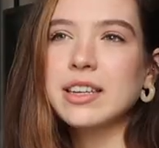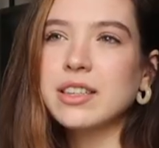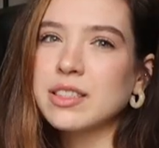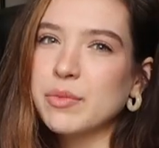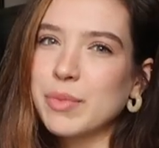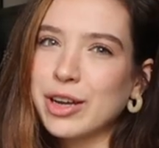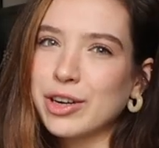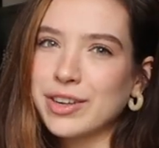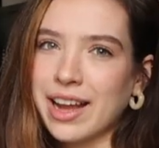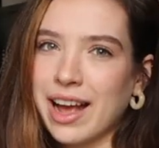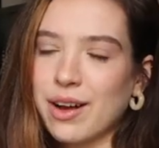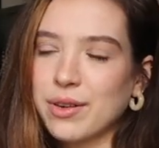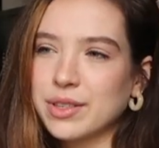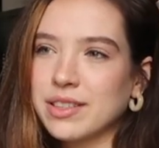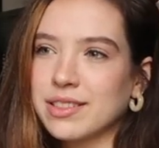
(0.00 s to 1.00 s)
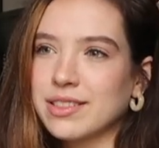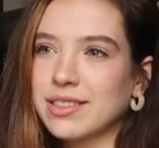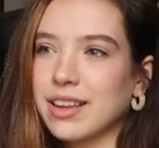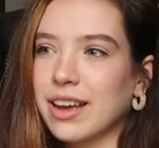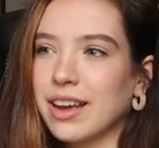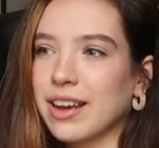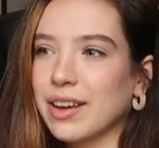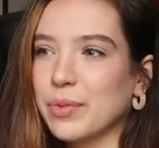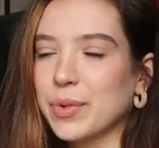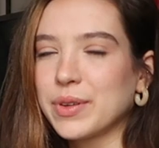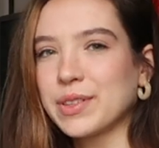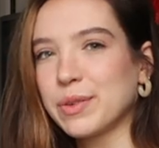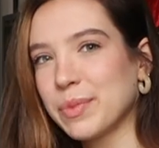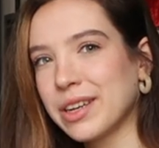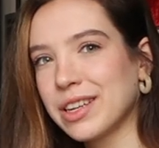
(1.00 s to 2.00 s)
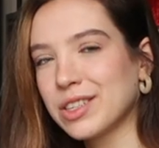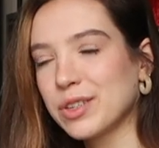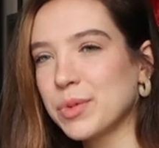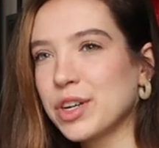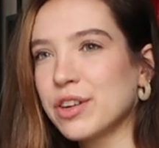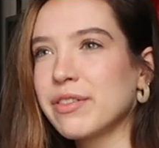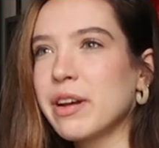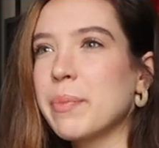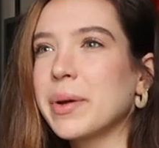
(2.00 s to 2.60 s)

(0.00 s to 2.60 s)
It doesn't matter now since I was admitted to Minerva,